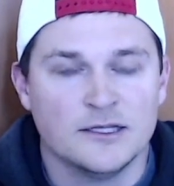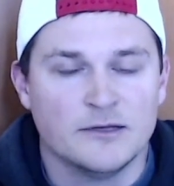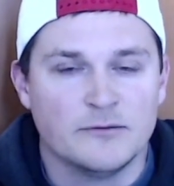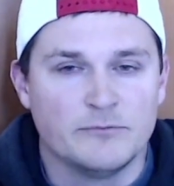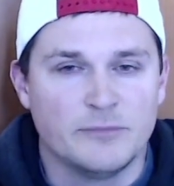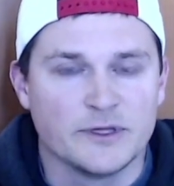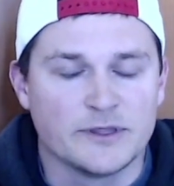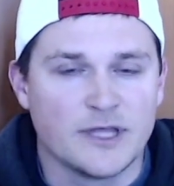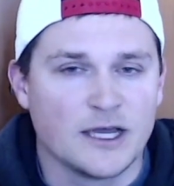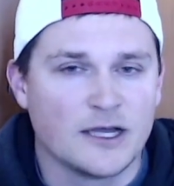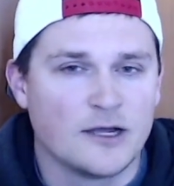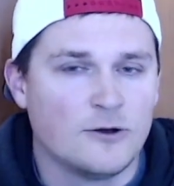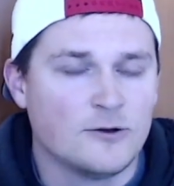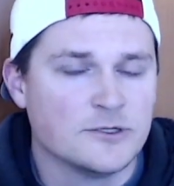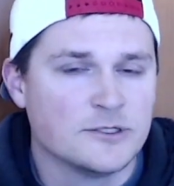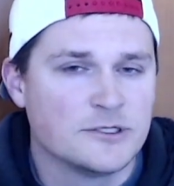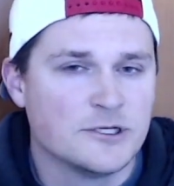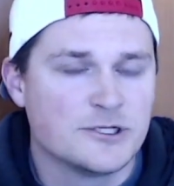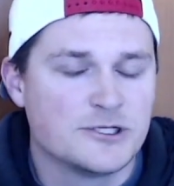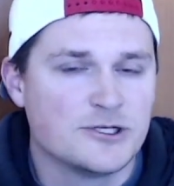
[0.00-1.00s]
But that
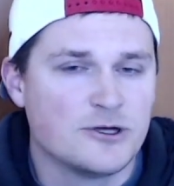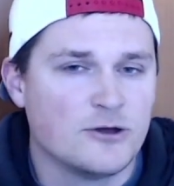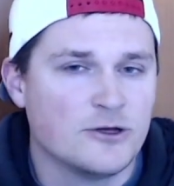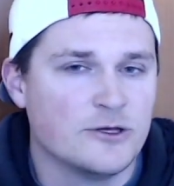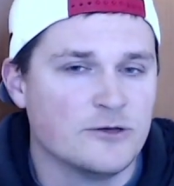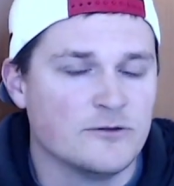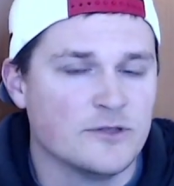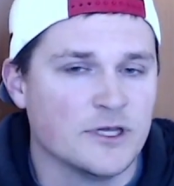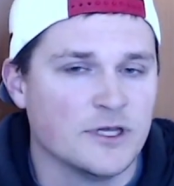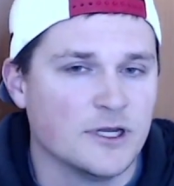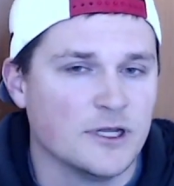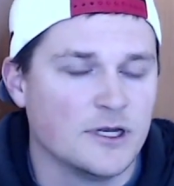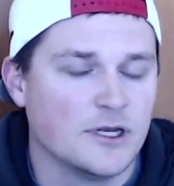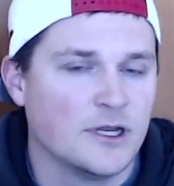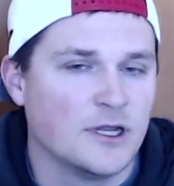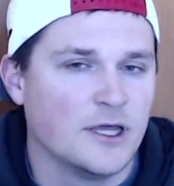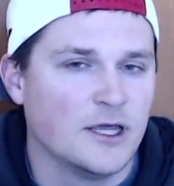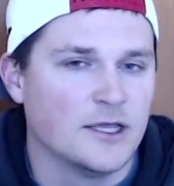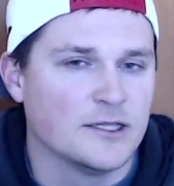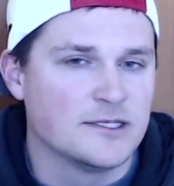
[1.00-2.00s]
goes to show you
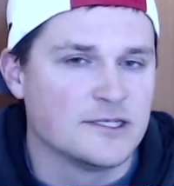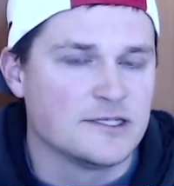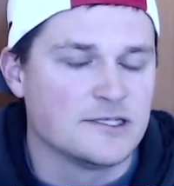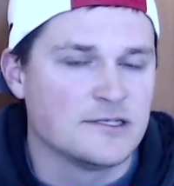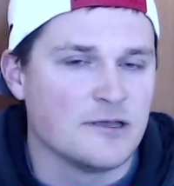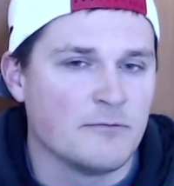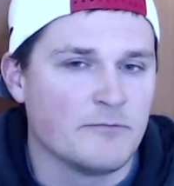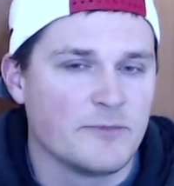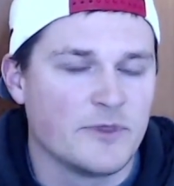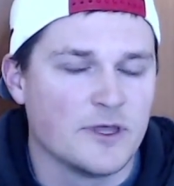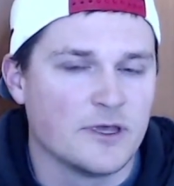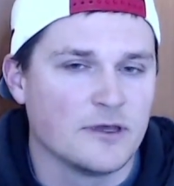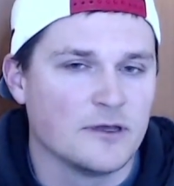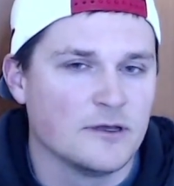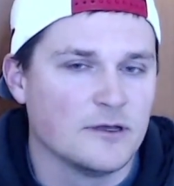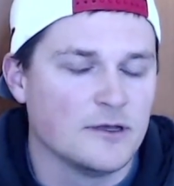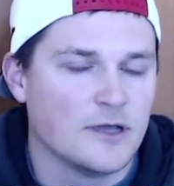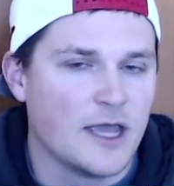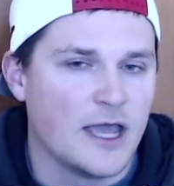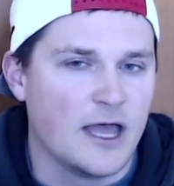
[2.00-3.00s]
that it's
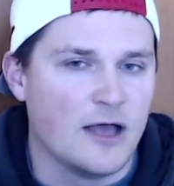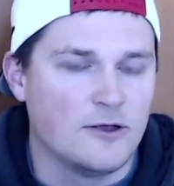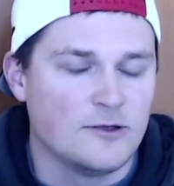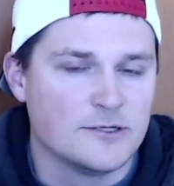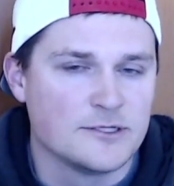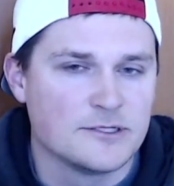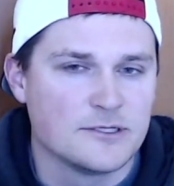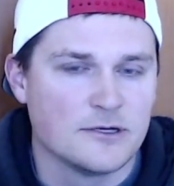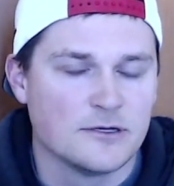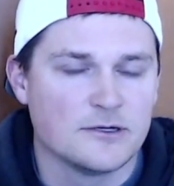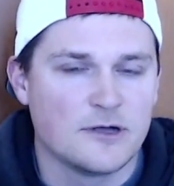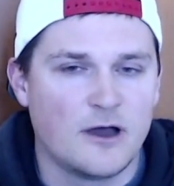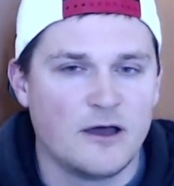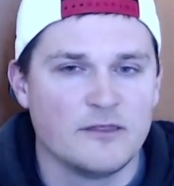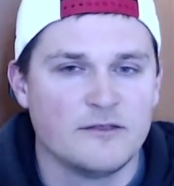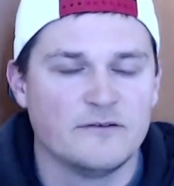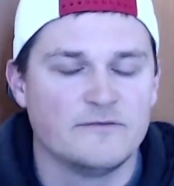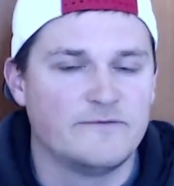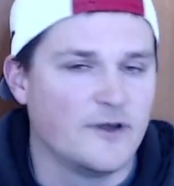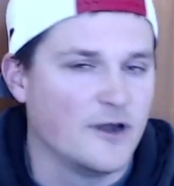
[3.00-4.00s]
something else. There are
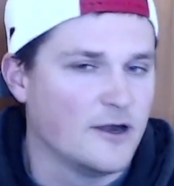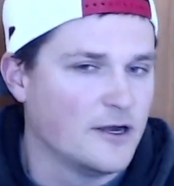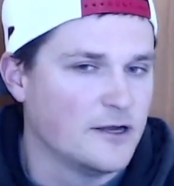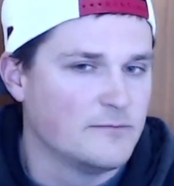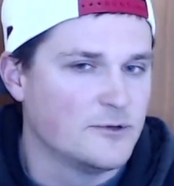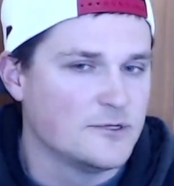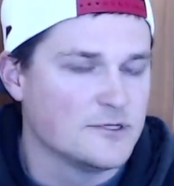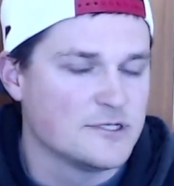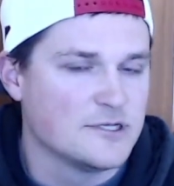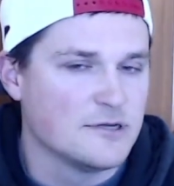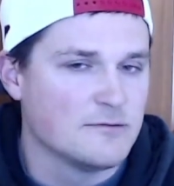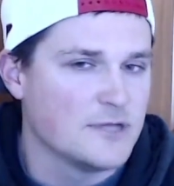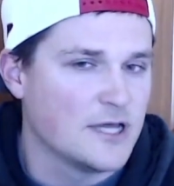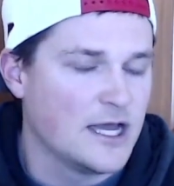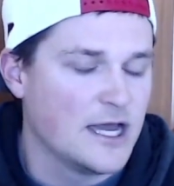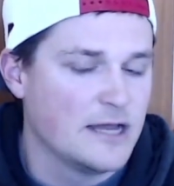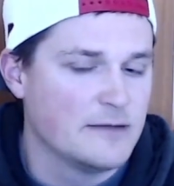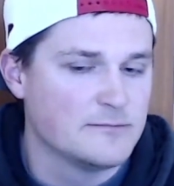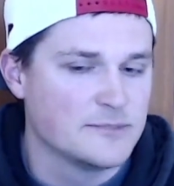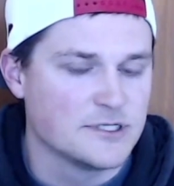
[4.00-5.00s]
other variables
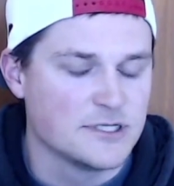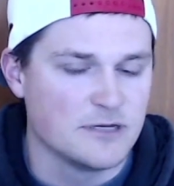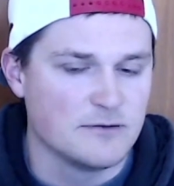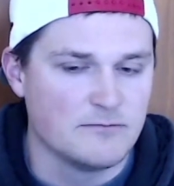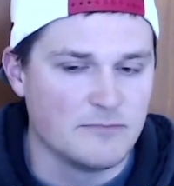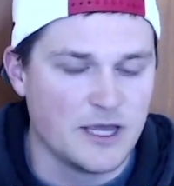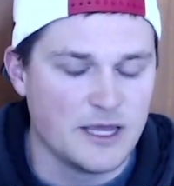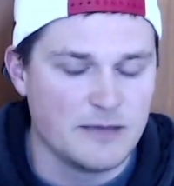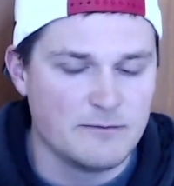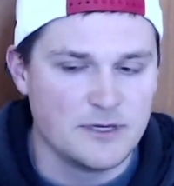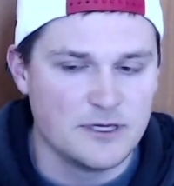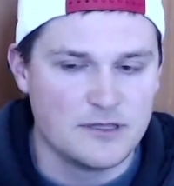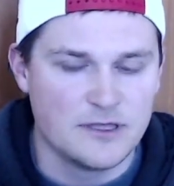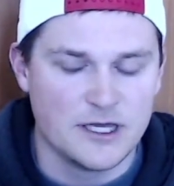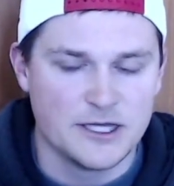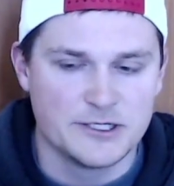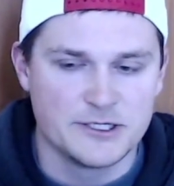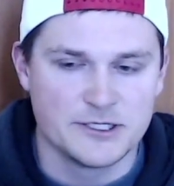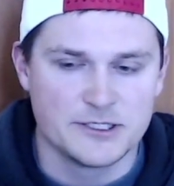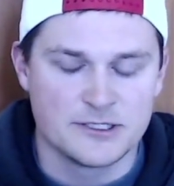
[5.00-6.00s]
sometimes that maybe
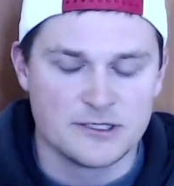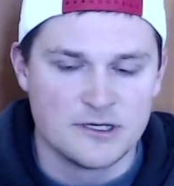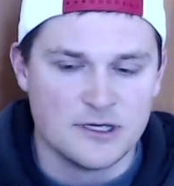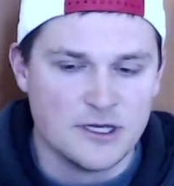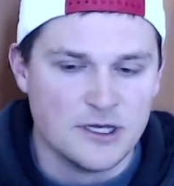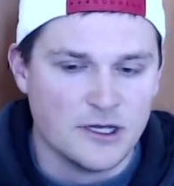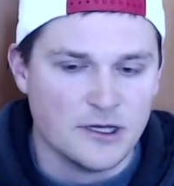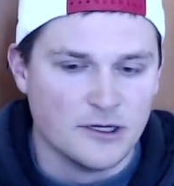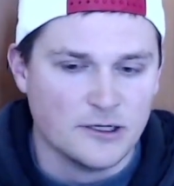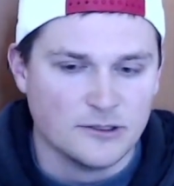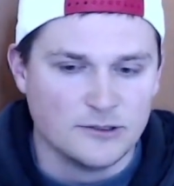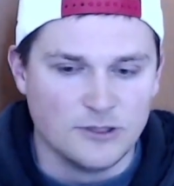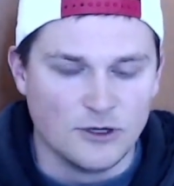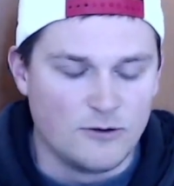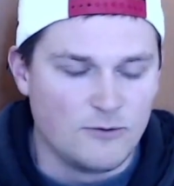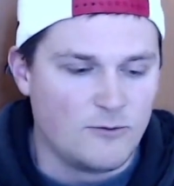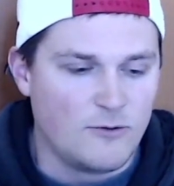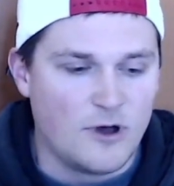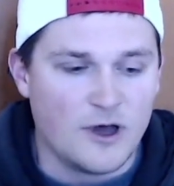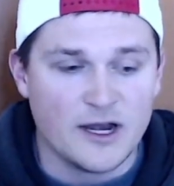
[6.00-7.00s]
they just
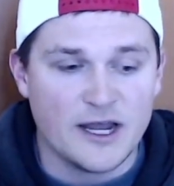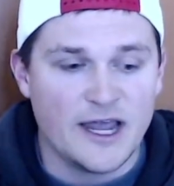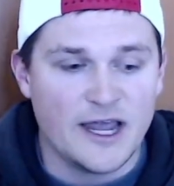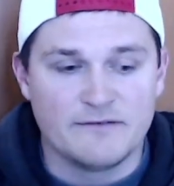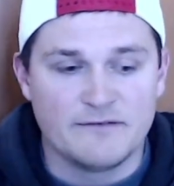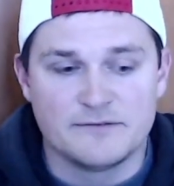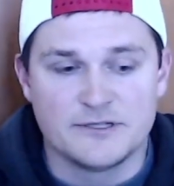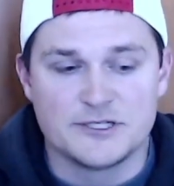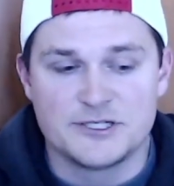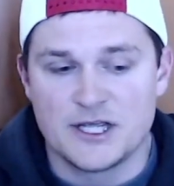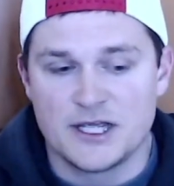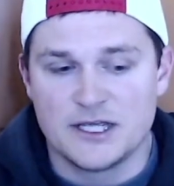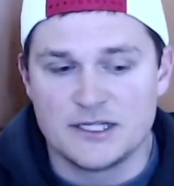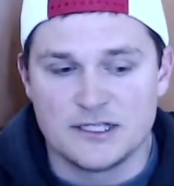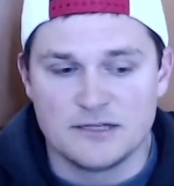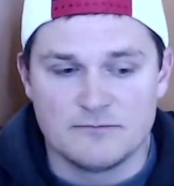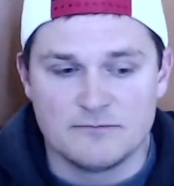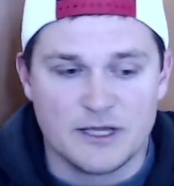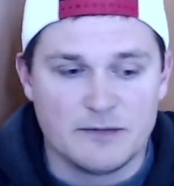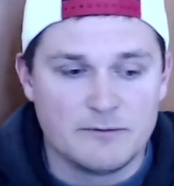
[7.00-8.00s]
don't want to have to
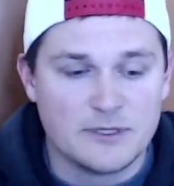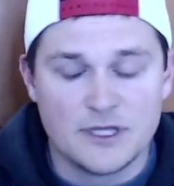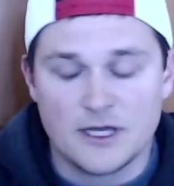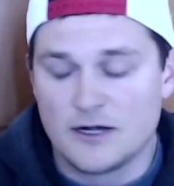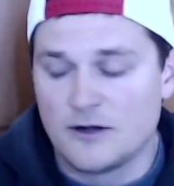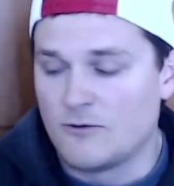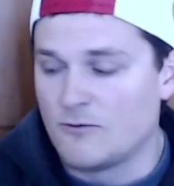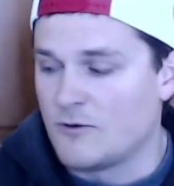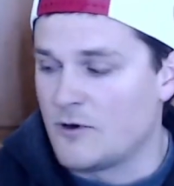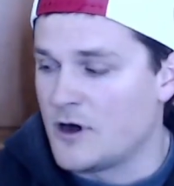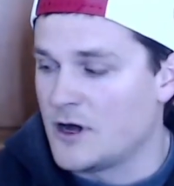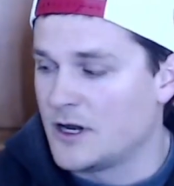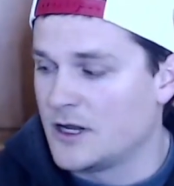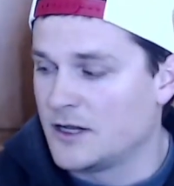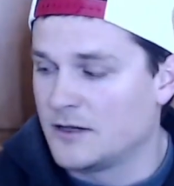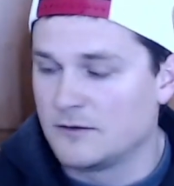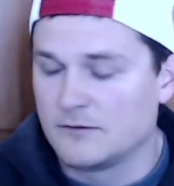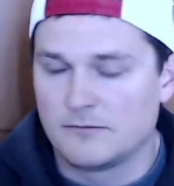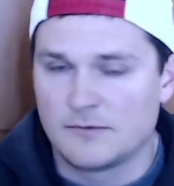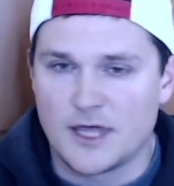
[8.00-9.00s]
chase it. Maybe they don't
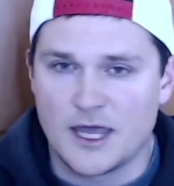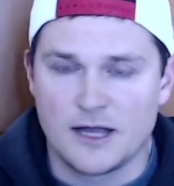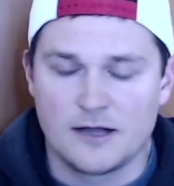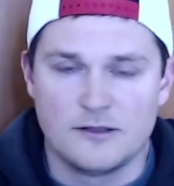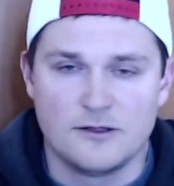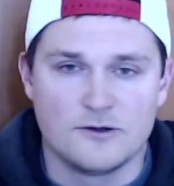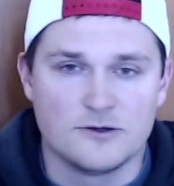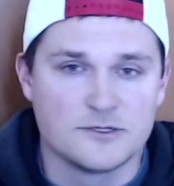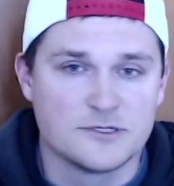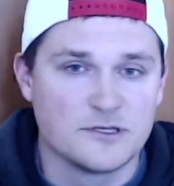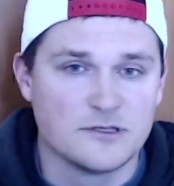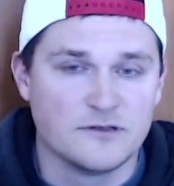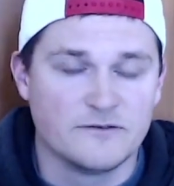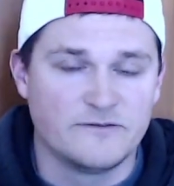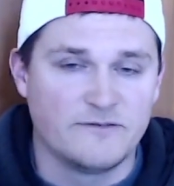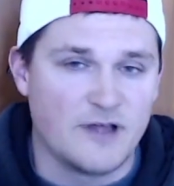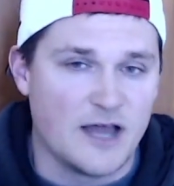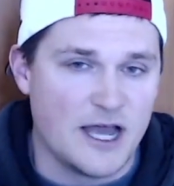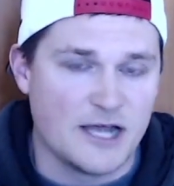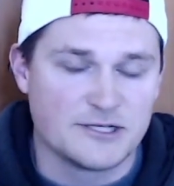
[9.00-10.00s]
want it that close to the
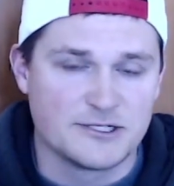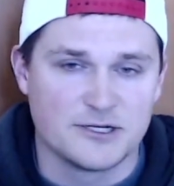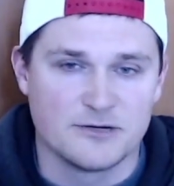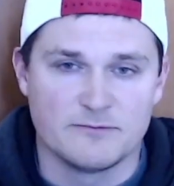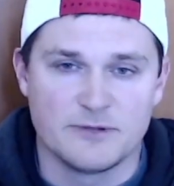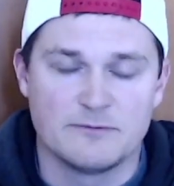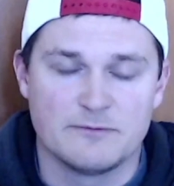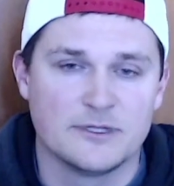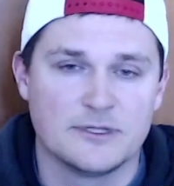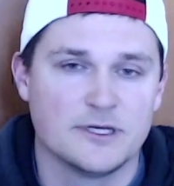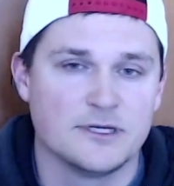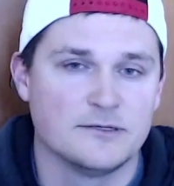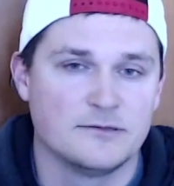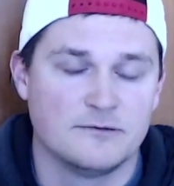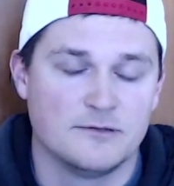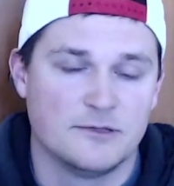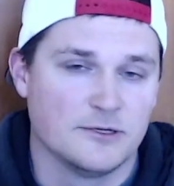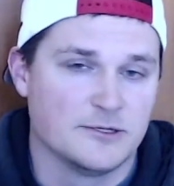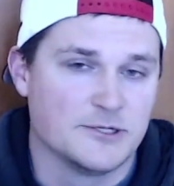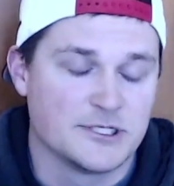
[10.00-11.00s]
flasher. Maybe
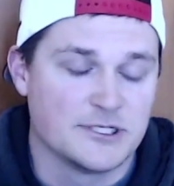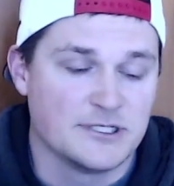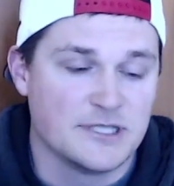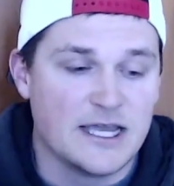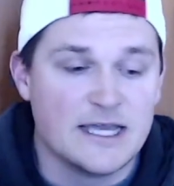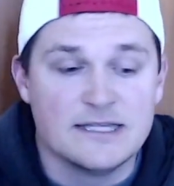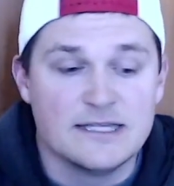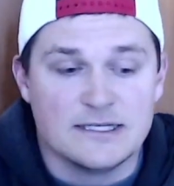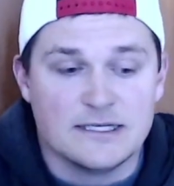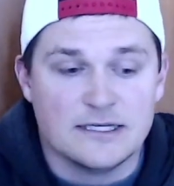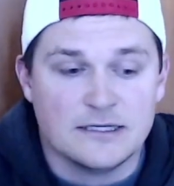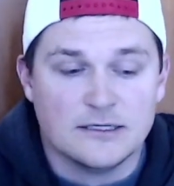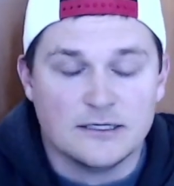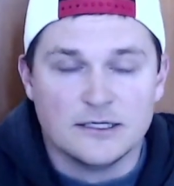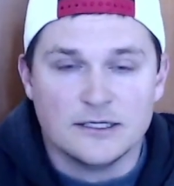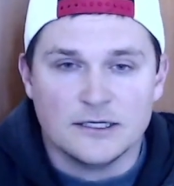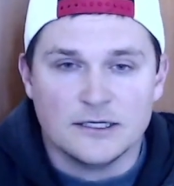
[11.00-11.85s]
they're just lazy.